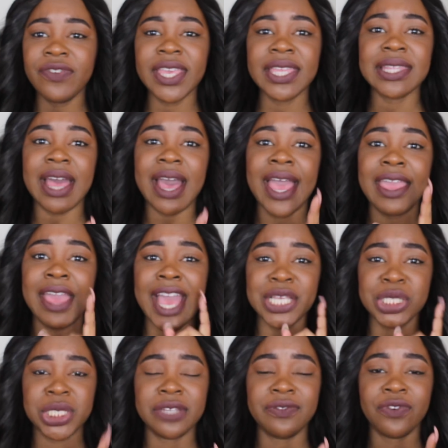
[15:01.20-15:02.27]
thing that I
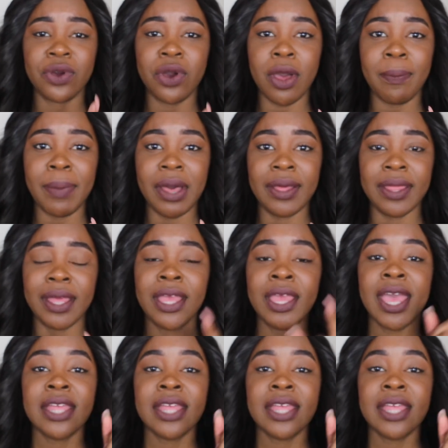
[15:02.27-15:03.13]
actually forgot about it.